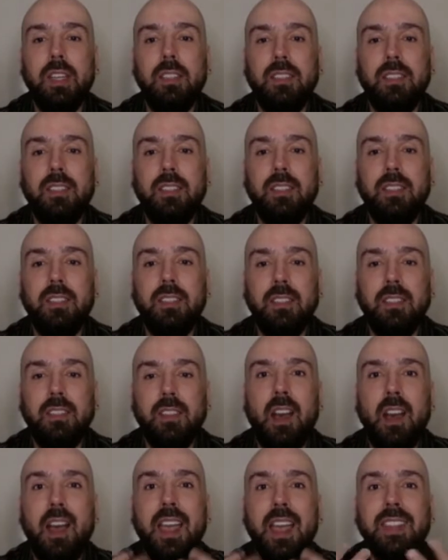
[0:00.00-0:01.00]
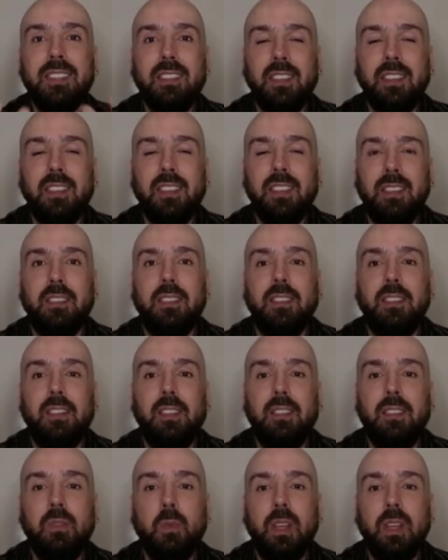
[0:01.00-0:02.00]
it guides us
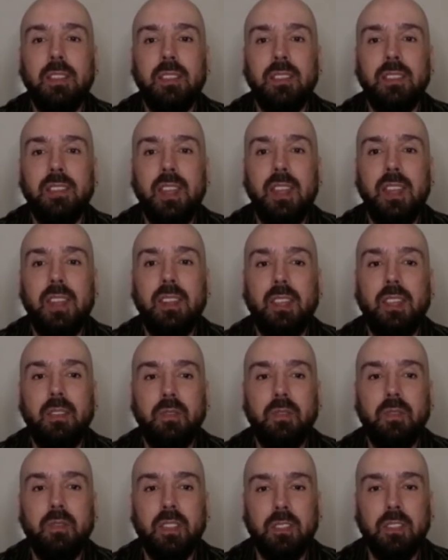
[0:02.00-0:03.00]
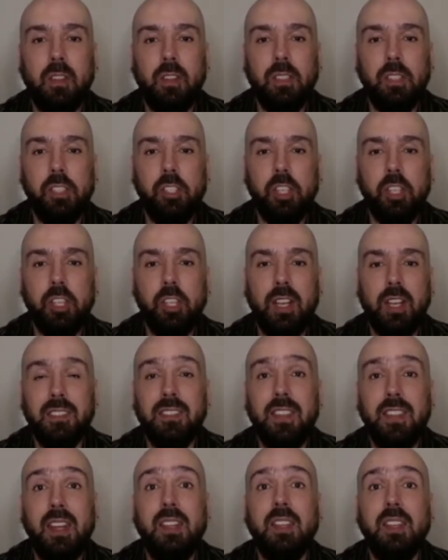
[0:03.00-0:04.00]
into understanding, gives us knowledge and
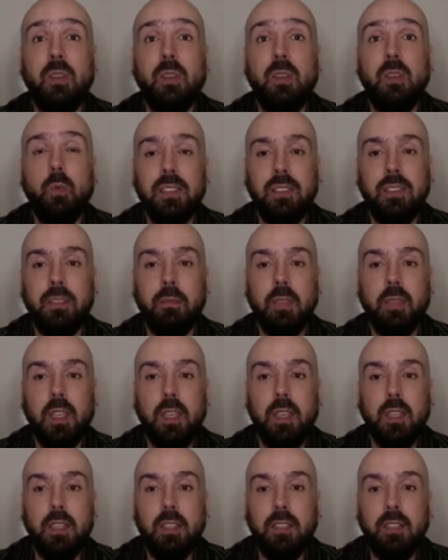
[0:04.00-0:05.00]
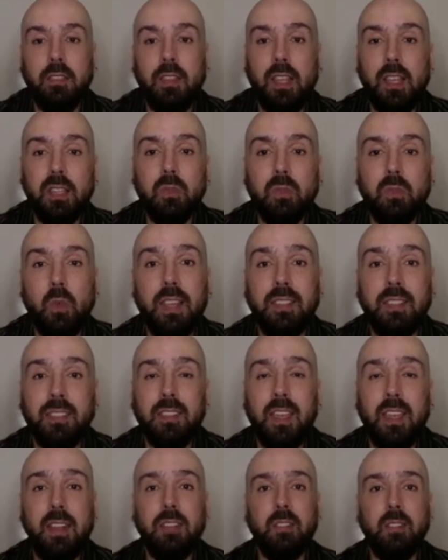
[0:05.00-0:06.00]
understanding and wisdom. So that's why I
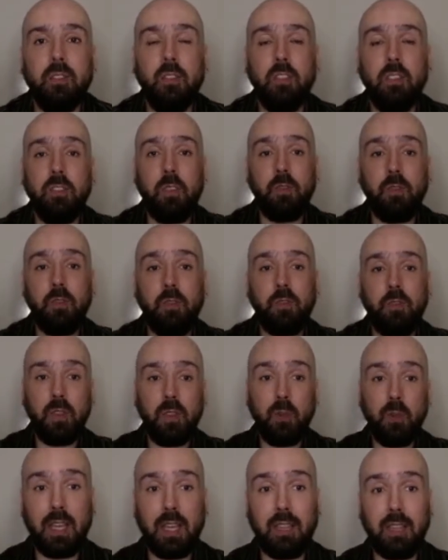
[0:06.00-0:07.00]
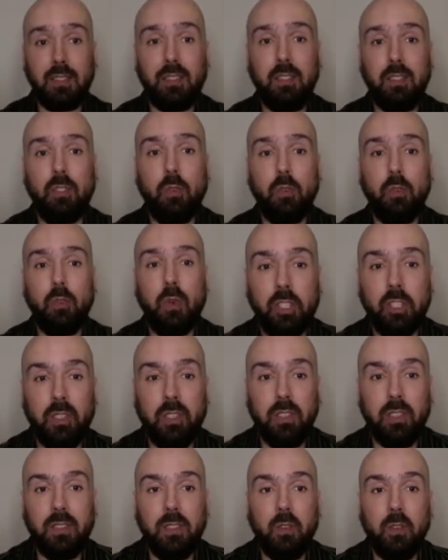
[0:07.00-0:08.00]
said, as soon as you feel that
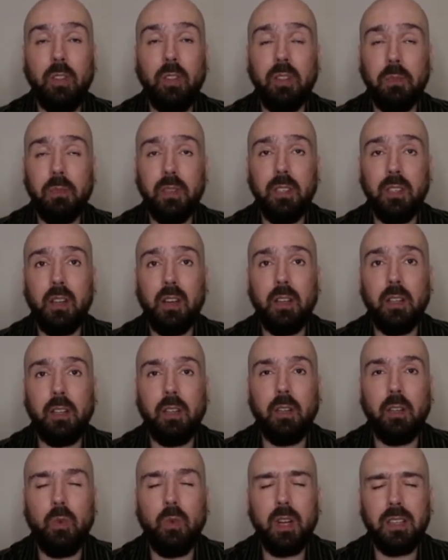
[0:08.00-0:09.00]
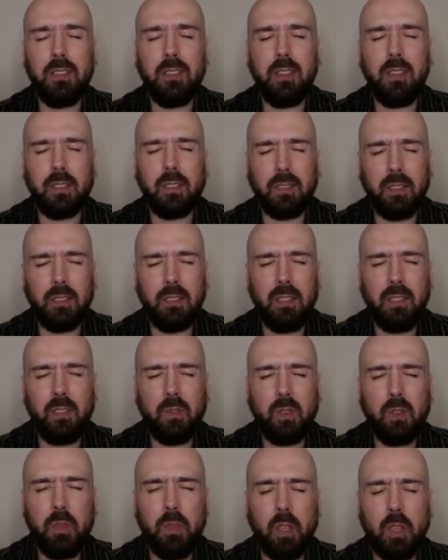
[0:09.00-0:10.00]
situation, call upon God and go, what is this? Is this
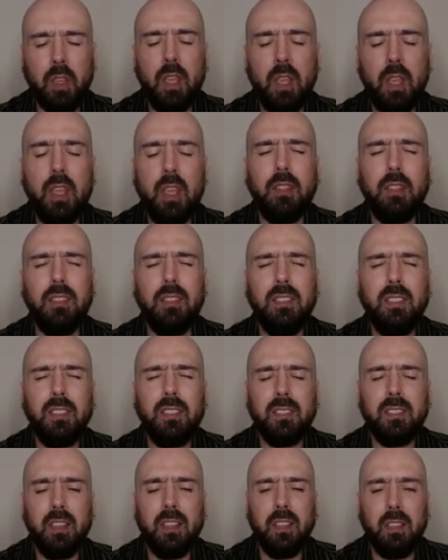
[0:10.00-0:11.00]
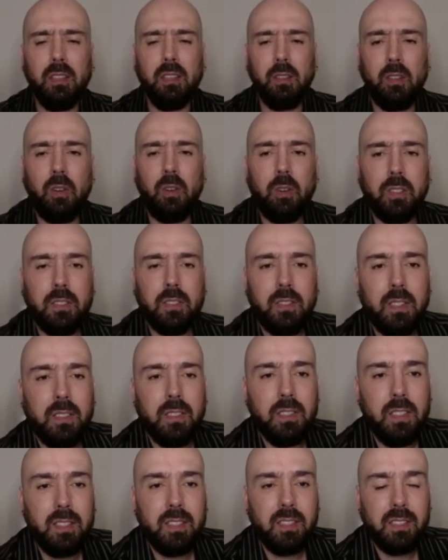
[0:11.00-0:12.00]
from you? Does this, Lord,
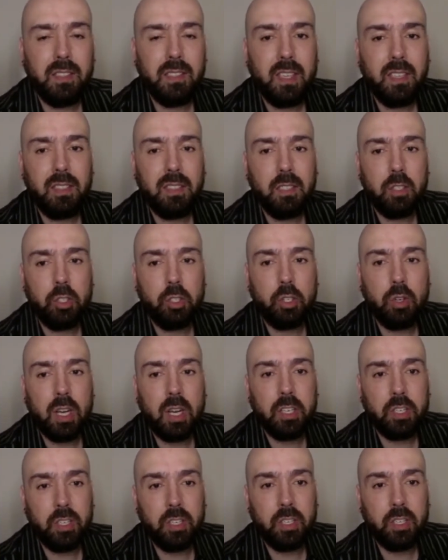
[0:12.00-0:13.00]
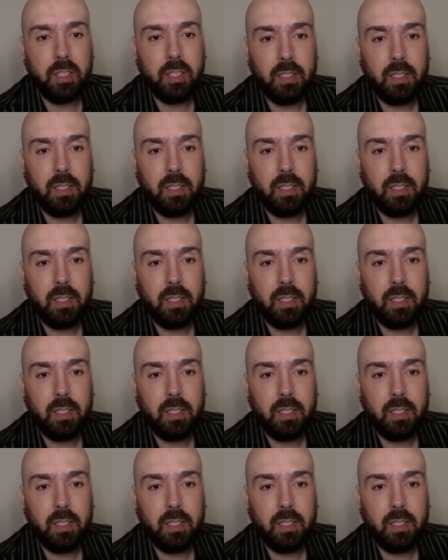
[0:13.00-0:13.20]
does this seek destruction?